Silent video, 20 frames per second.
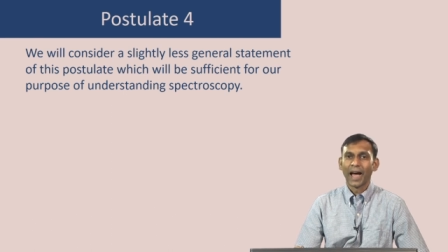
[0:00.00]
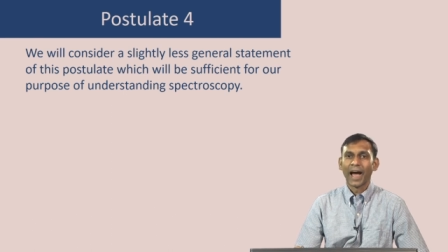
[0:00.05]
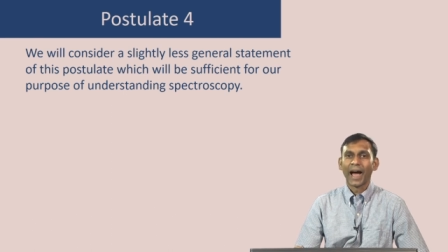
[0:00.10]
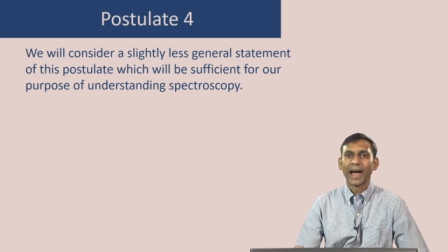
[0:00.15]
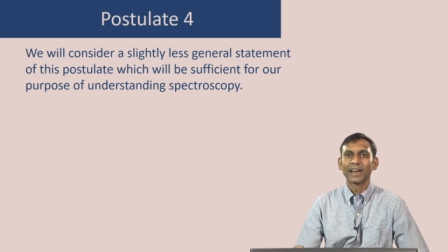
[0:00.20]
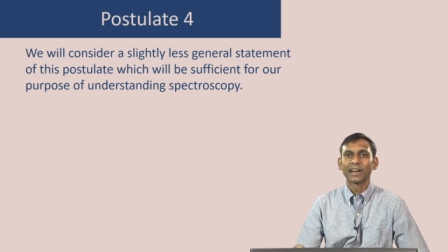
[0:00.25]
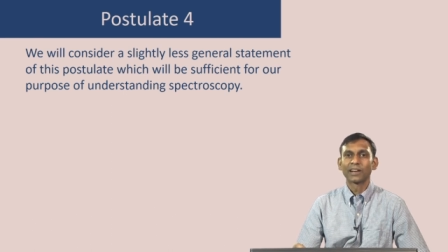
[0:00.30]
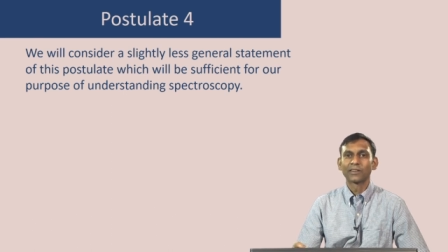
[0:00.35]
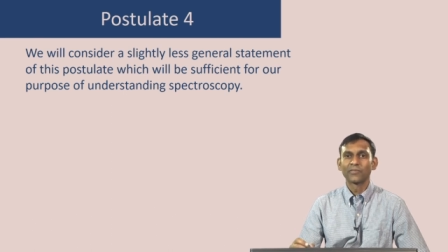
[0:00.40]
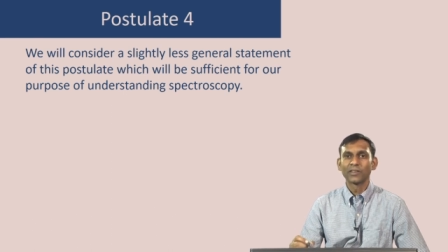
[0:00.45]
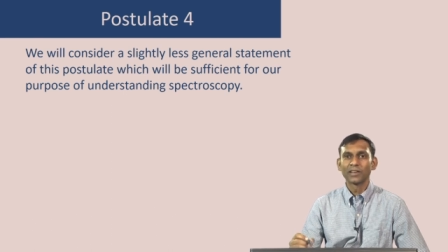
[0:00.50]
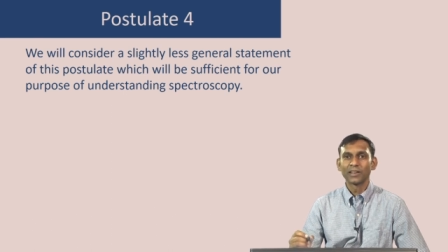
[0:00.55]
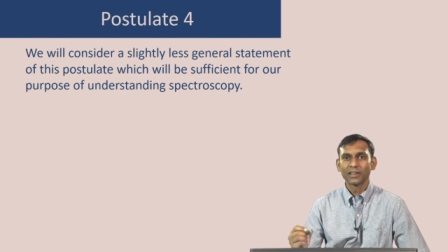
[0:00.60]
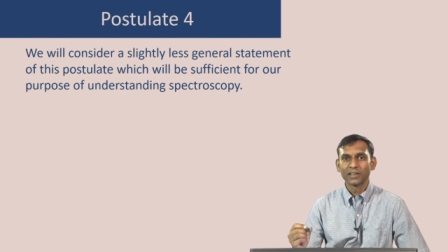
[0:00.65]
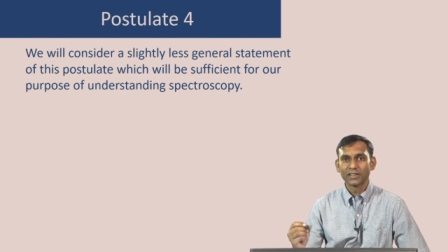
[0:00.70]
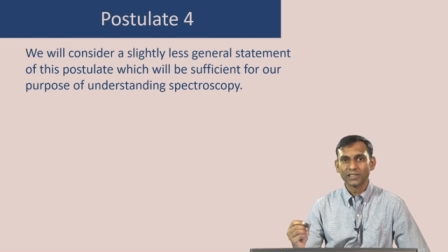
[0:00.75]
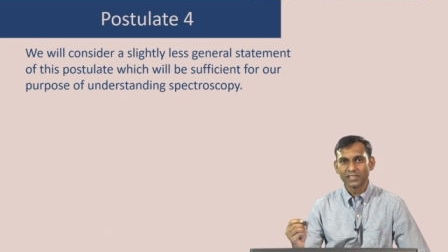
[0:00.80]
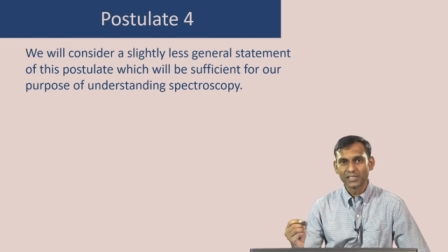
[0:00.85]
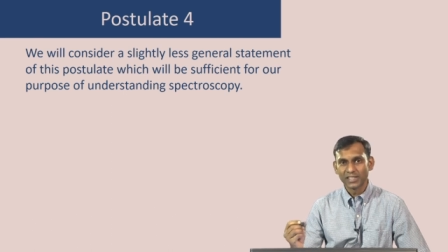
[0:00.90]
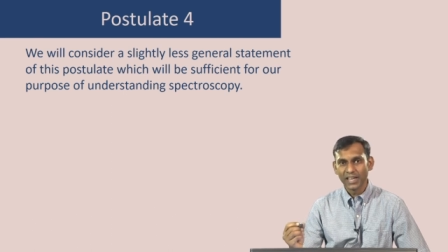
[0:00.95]
and it
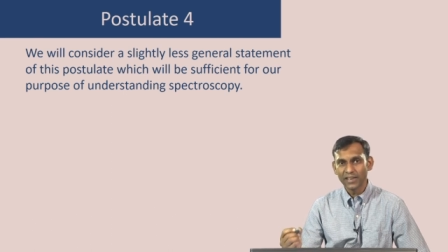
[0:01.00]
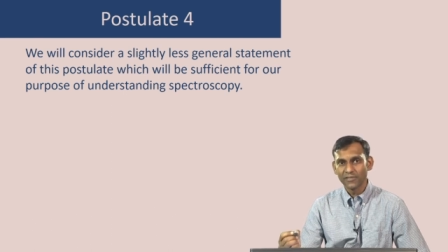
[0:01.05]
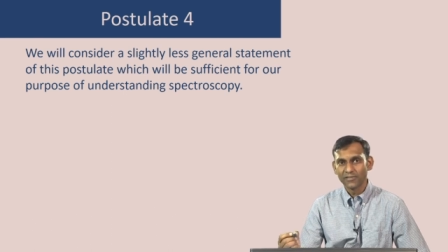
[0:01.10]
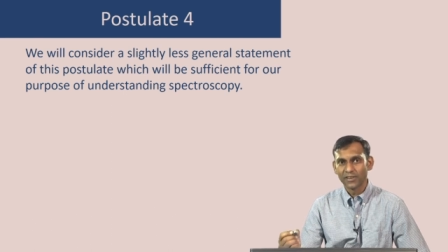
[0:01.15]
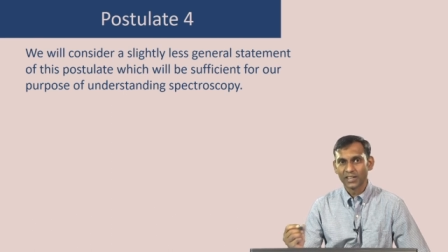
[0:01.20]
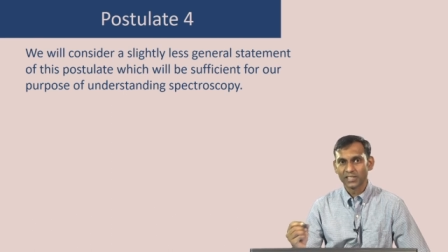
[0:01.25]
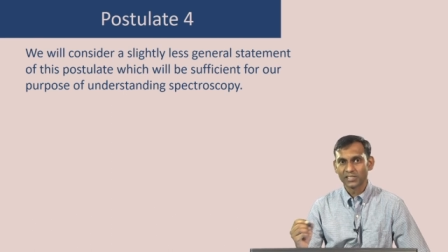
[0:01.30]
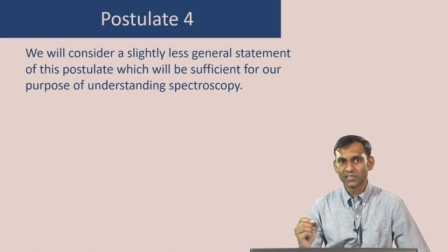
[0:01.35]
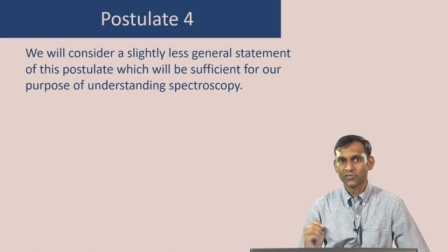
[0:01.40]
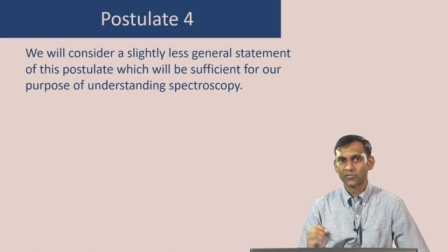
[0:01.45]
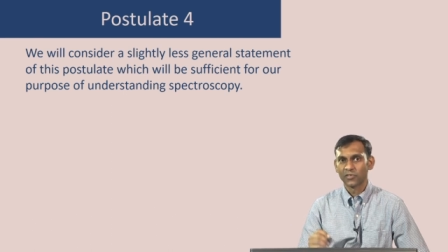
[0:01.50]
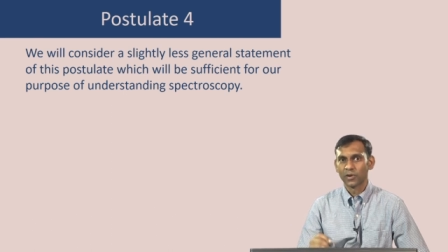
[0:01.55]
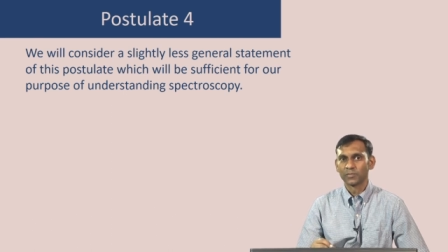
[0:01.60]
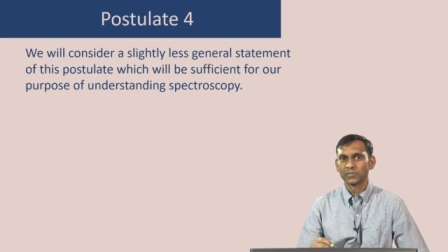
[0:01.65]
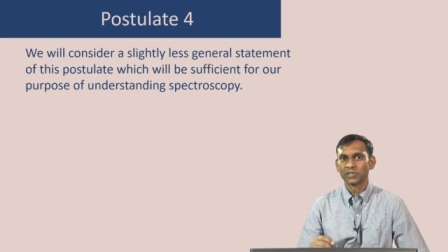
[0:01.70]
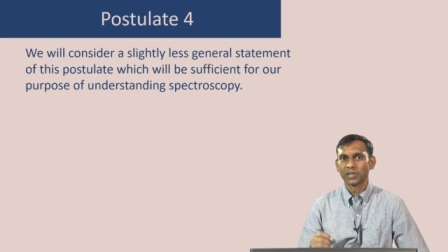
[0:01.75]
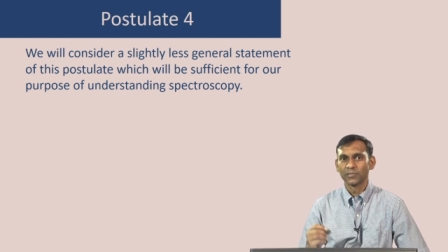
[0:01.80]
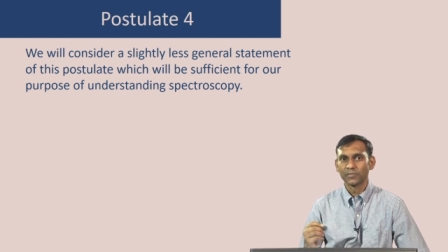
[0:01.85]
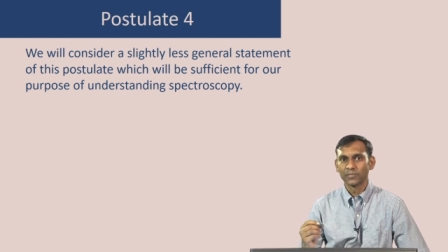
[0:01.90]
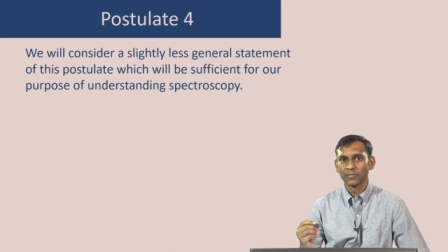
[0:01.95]
will save us
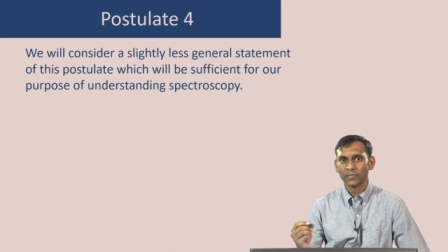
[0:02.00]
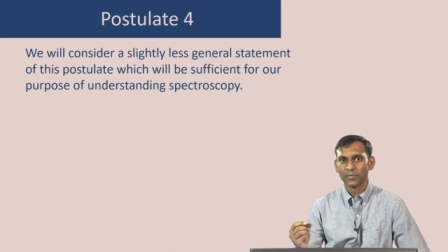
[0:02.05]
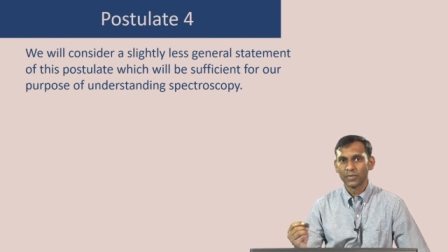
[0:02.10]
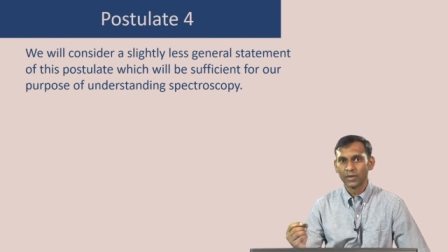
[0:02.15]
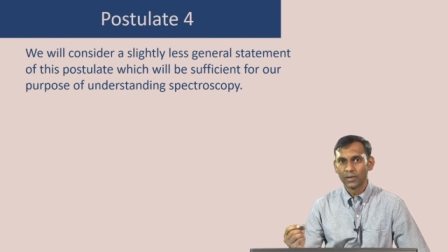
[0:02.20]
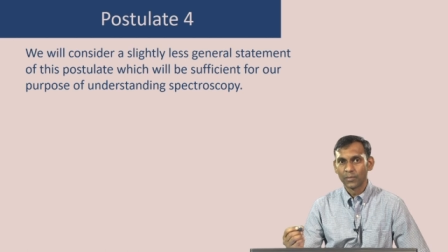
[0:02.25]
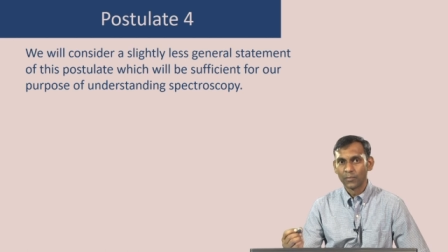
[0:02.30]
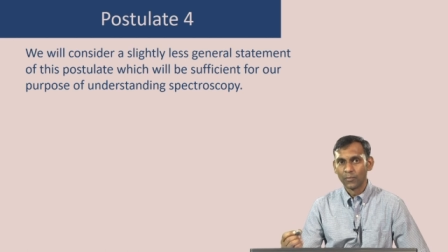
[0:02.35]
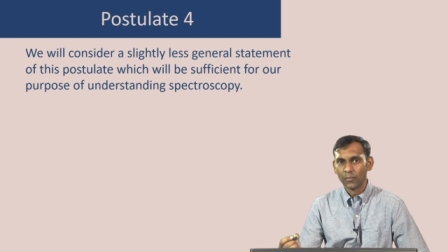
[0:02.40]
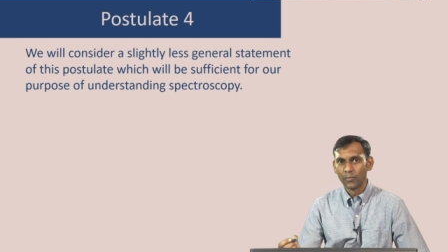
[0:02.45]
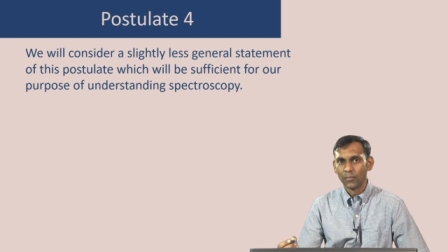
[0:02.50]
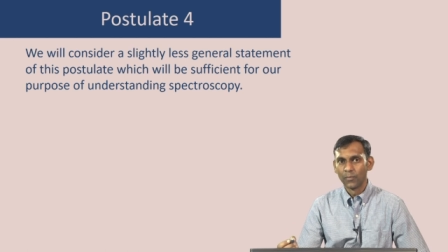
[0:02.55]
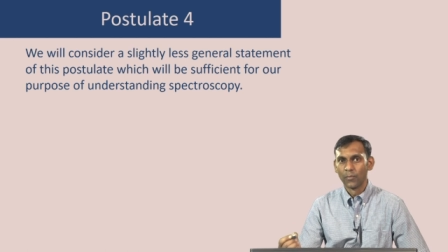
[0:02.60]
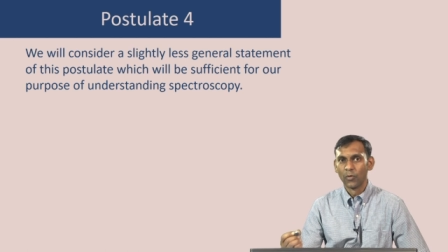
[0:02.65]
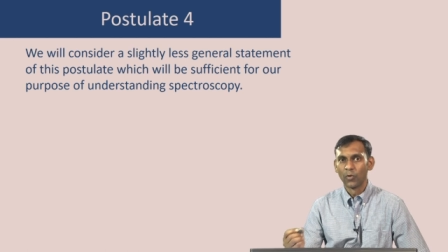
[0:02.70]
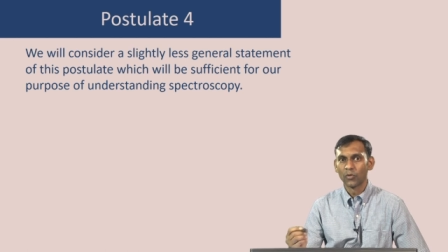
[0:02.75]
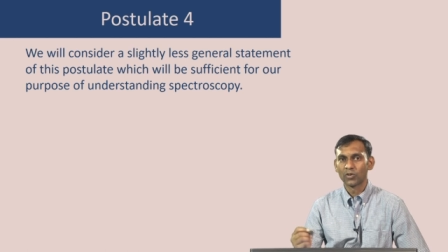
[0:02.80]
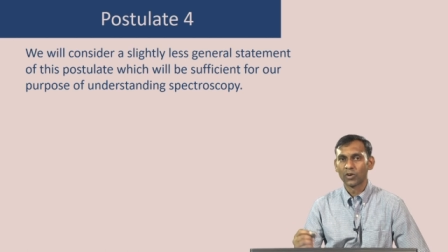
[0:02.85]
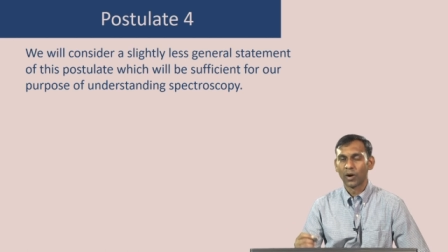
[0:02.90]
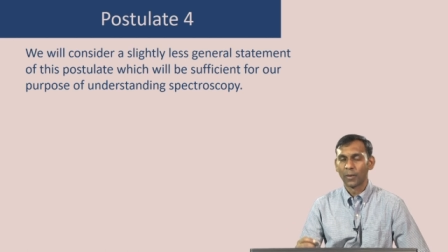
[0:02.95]
from some
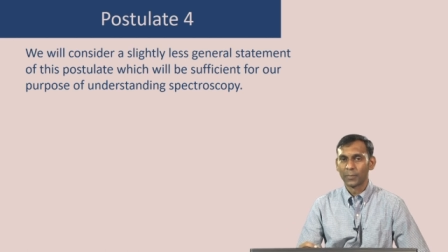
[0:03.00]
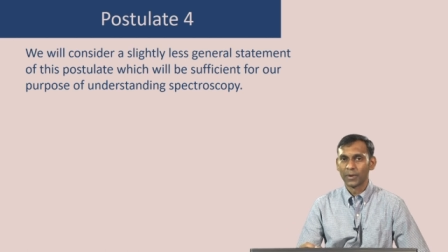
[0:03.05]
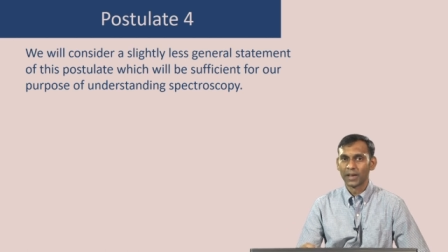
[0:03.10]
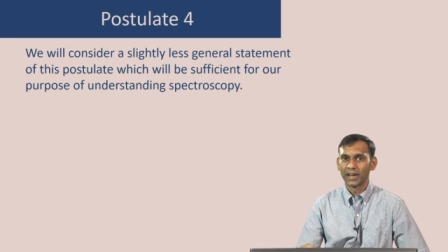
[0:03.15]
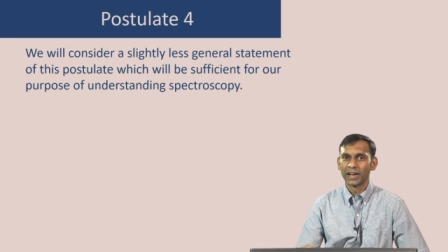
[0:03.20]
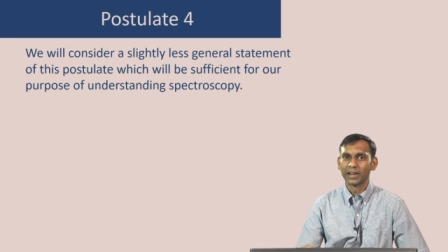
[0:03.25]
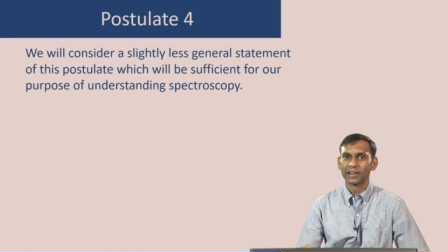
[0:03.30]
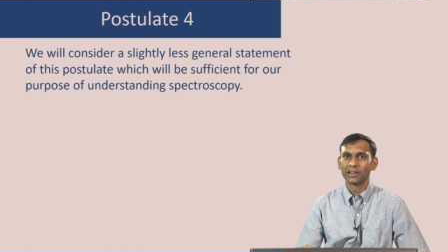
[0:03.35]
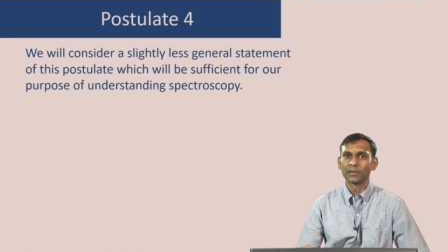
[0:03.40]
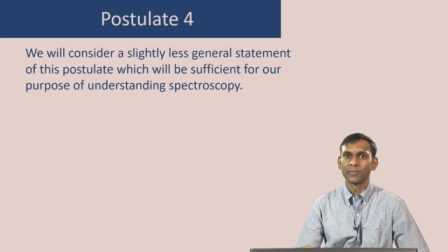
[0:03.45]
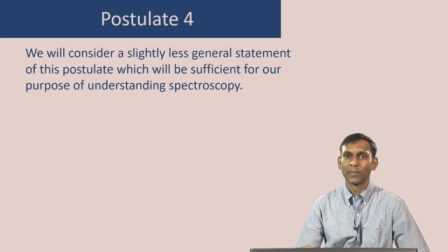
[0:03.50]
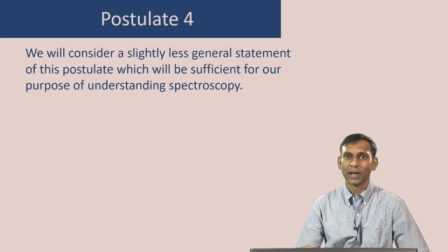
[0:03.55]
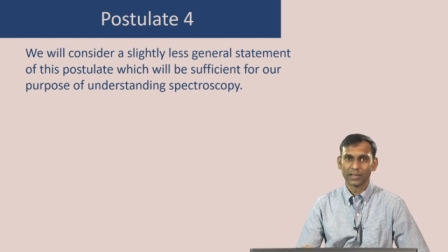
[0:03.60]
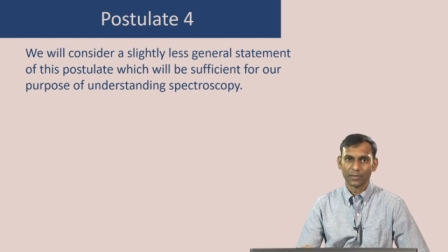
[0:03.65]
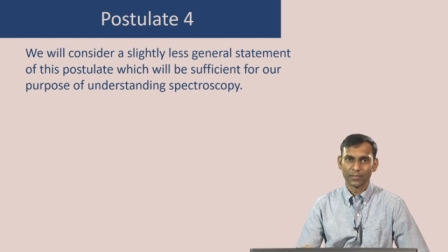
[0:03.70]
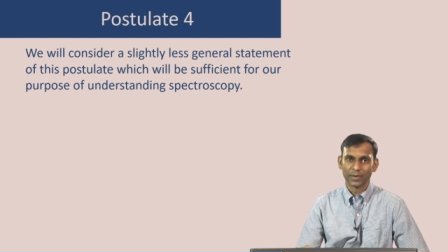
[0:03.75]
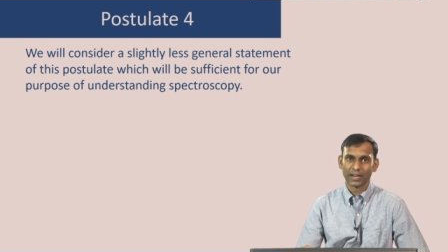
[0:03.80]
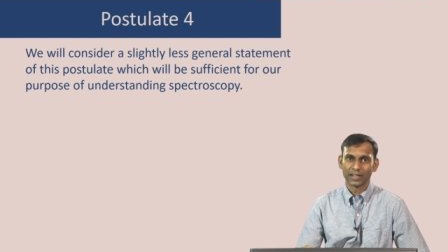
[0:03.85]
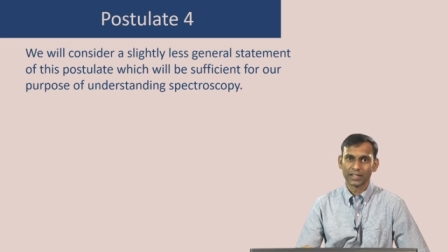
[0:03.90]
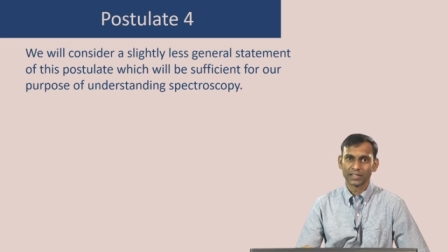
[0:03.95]
more complicated
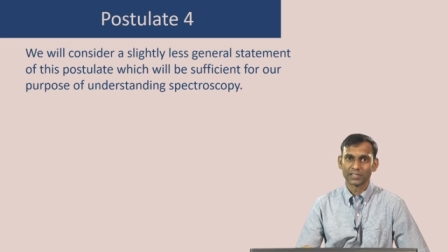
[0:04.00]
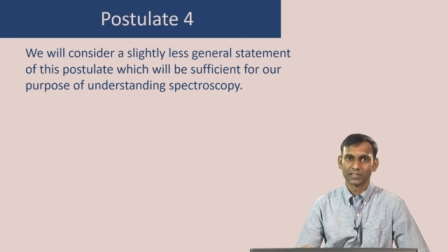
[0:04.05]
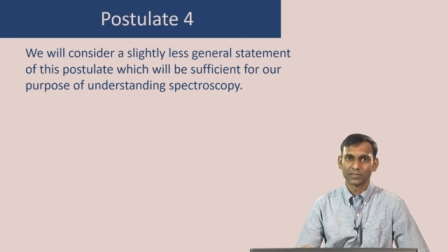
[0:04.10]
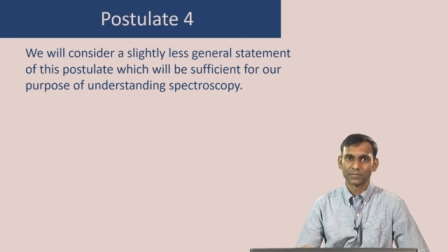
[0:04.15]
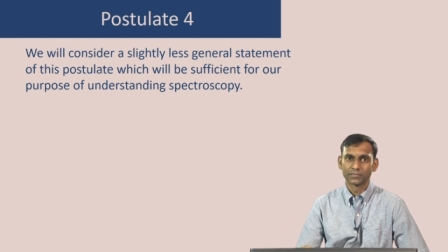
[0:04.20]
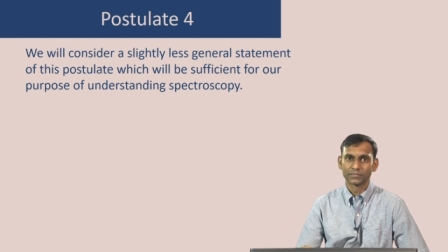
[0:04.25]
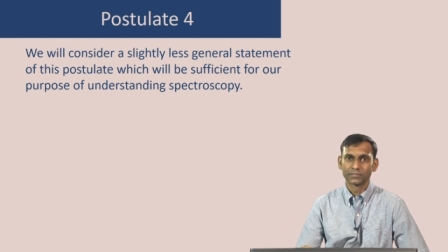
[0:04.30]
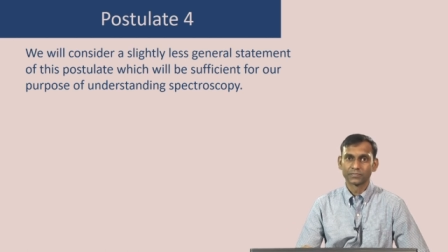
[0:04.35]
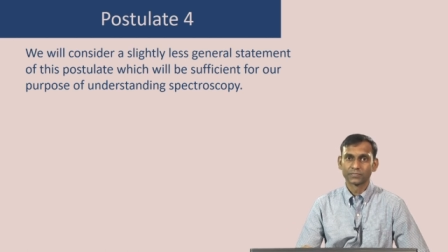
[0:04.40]
mathematics.